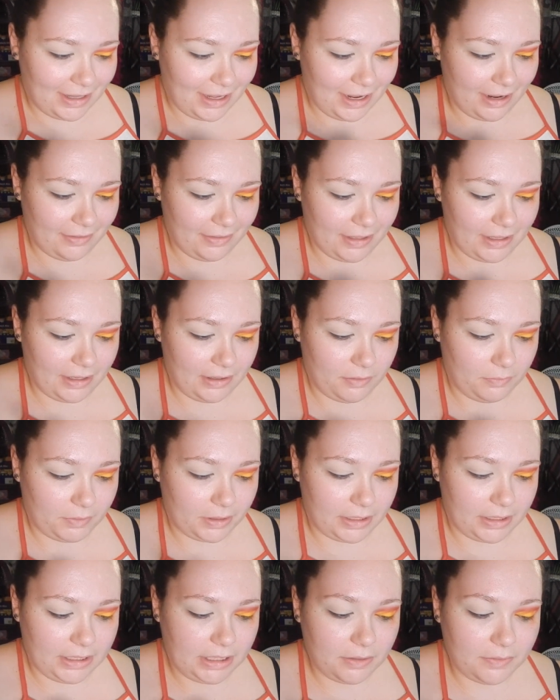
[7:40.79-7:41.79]
And then we're
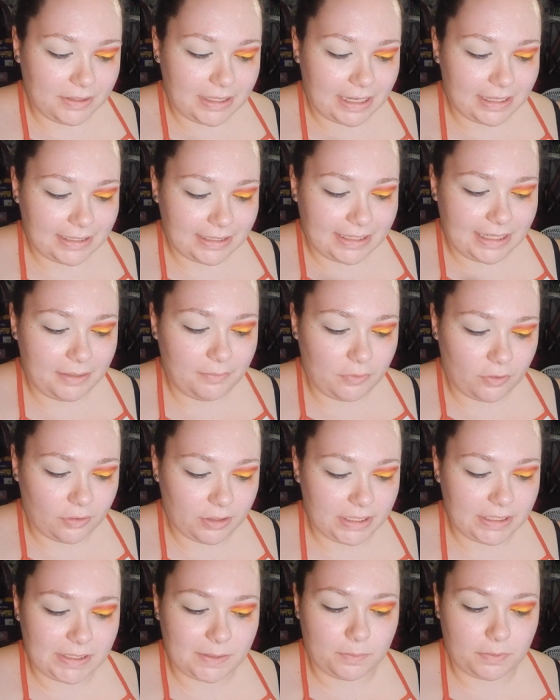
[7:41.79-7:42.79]
going to use that same
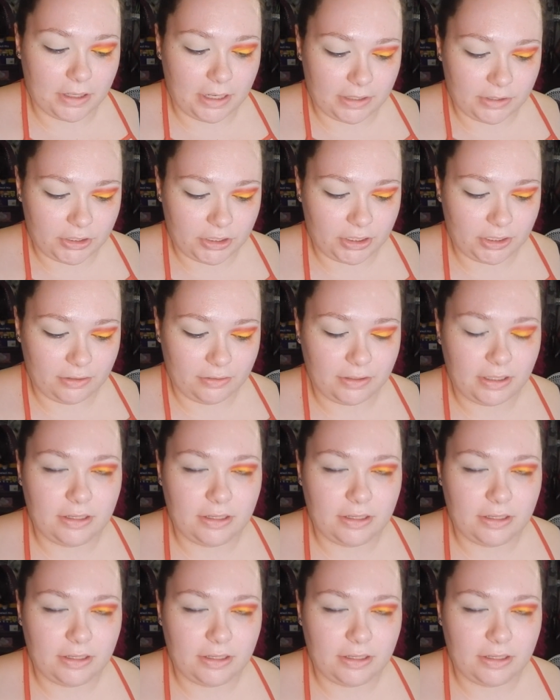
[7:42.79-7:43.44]
crease brush.